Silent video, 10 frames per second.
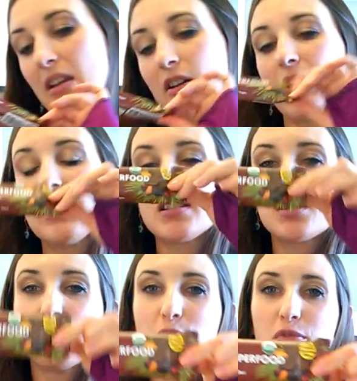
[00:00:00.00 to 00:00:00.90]
Green
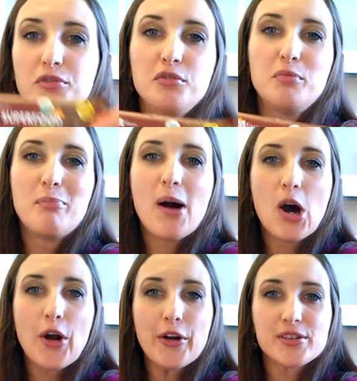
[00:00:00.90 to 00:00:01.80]
superfood
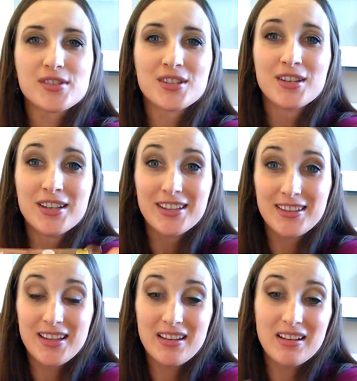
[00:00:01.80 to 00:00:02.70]
bars.
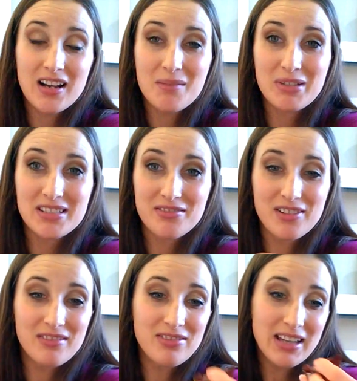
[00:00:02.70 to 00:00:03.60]
They come in
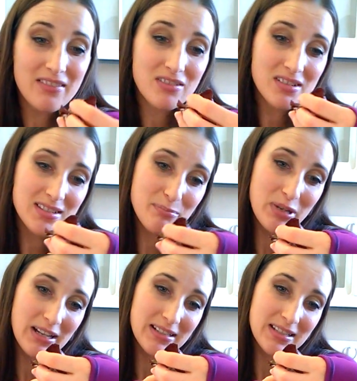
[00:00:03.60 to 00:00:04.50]
different flavors,
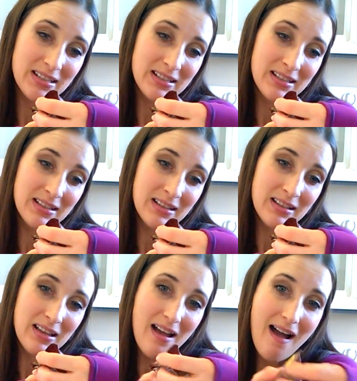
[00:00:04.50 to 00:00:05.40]
but
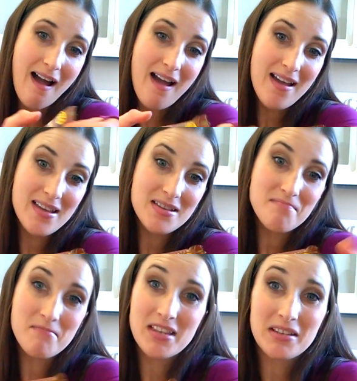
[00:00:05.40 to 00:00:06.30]

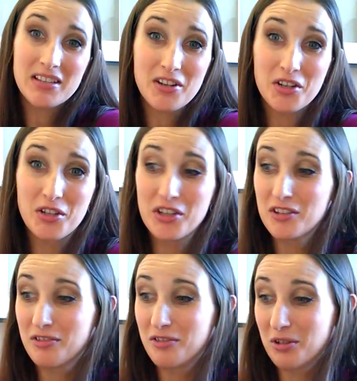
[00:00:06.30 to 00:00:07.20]
I think they're
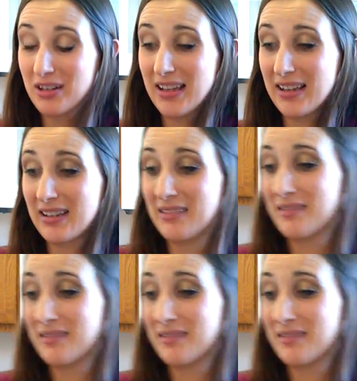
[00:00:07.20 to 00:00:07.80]
good for like...